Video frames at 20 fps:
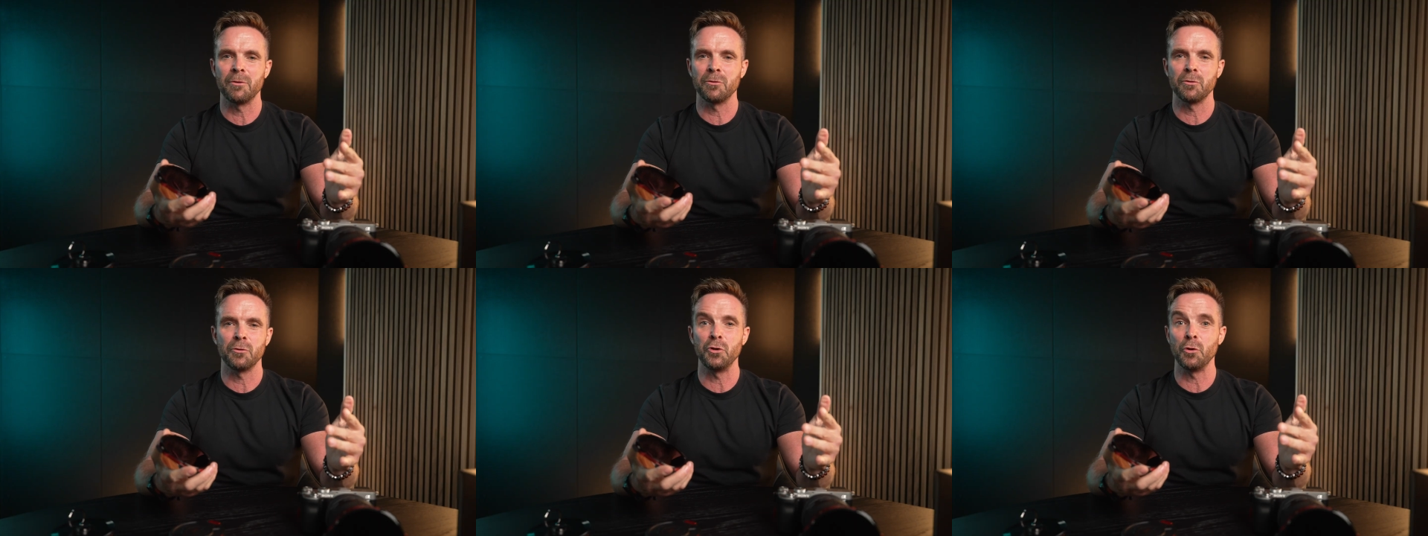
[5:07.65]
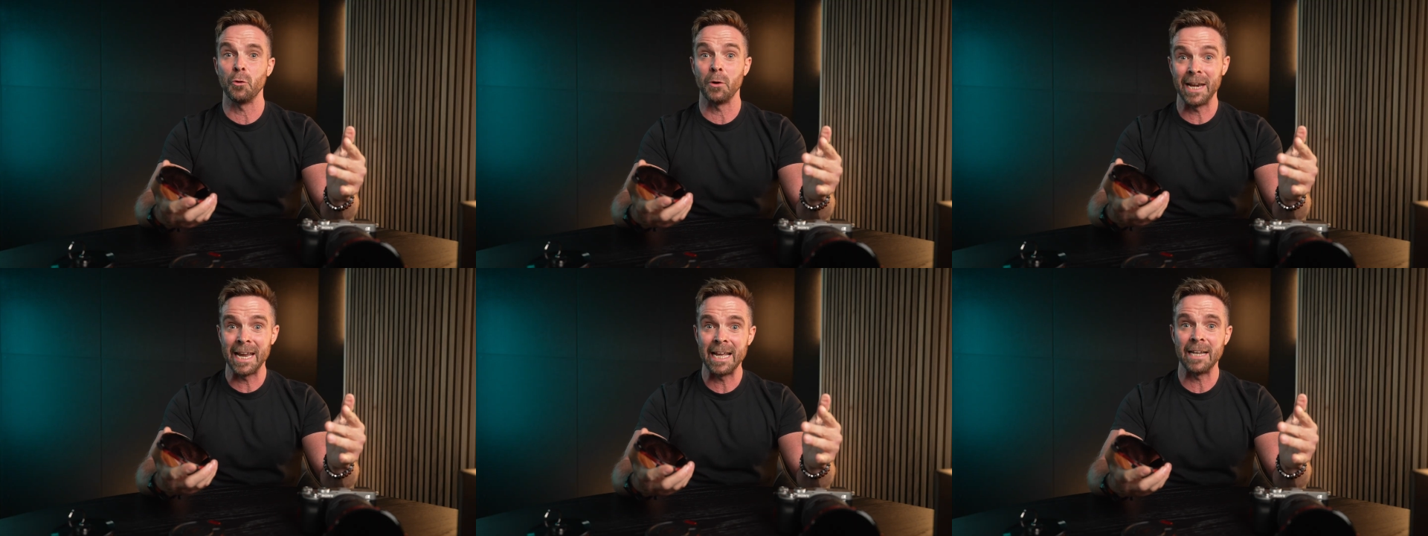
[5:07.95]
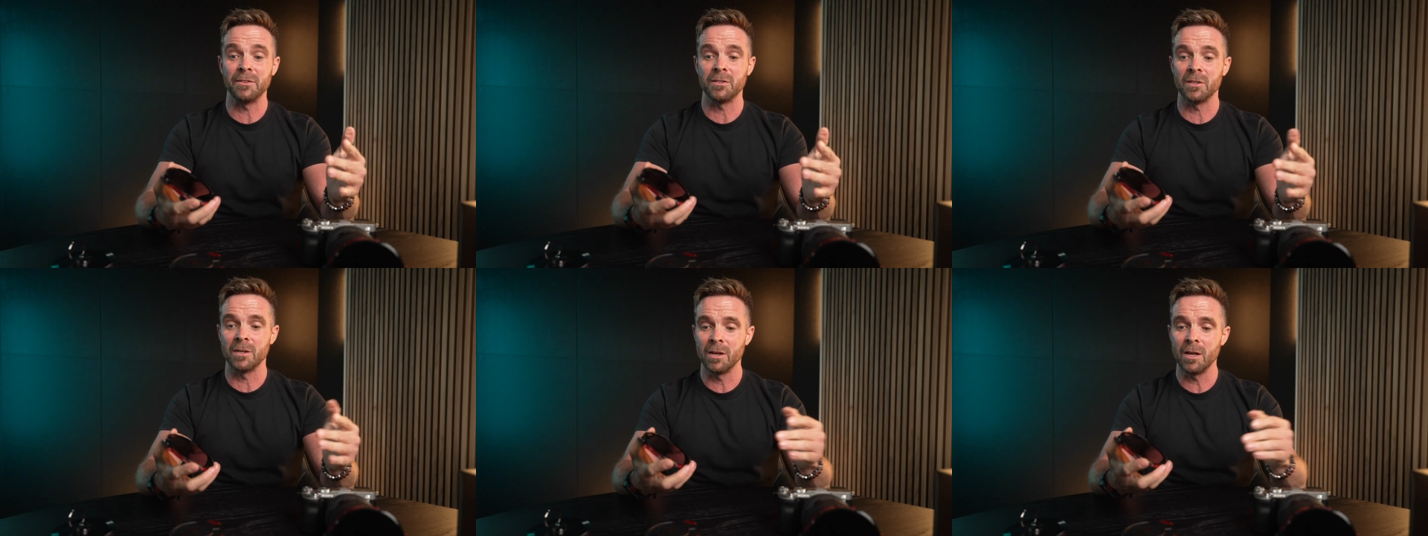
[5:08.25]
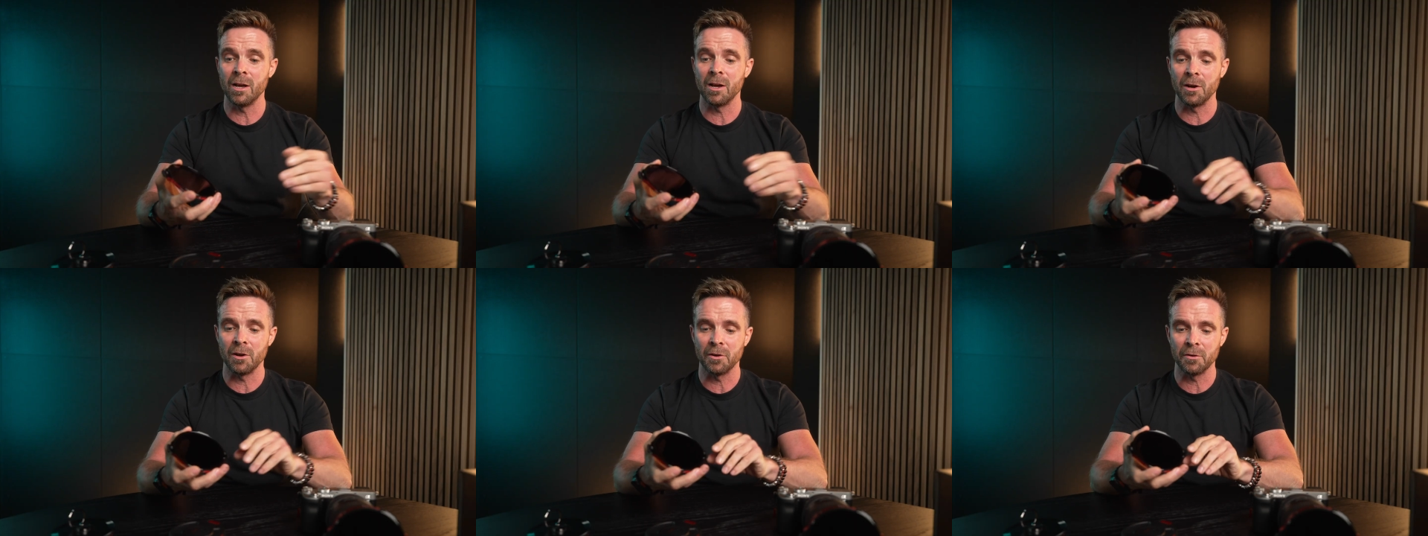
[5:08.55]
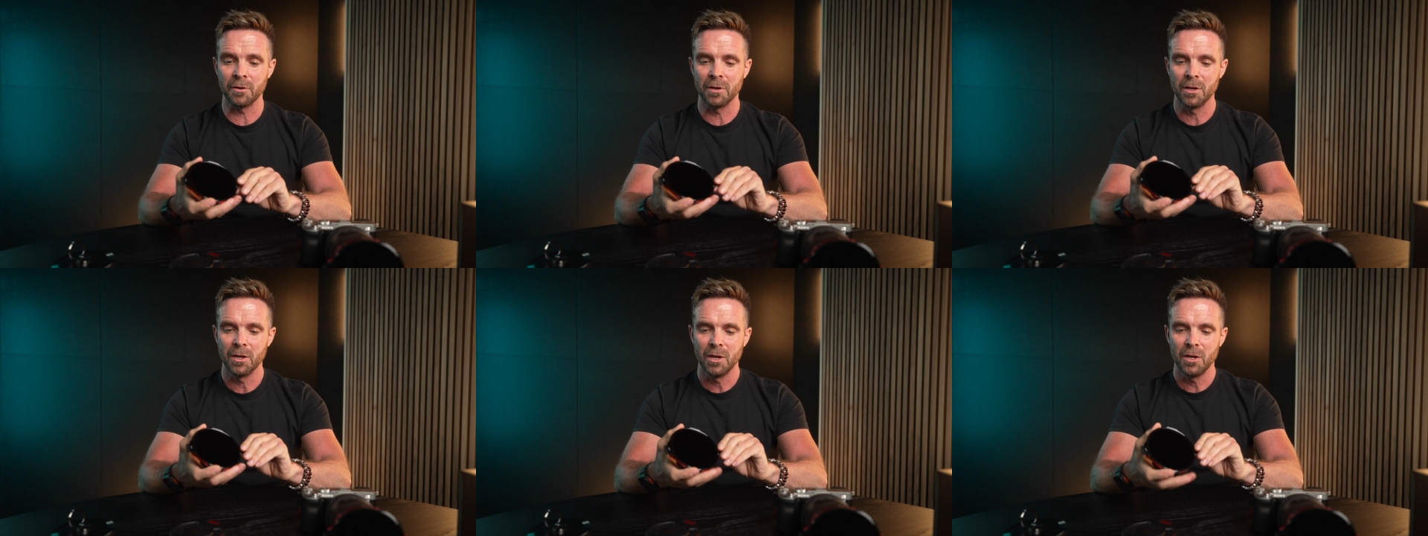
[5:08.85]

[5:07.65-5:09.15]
on your lens alone,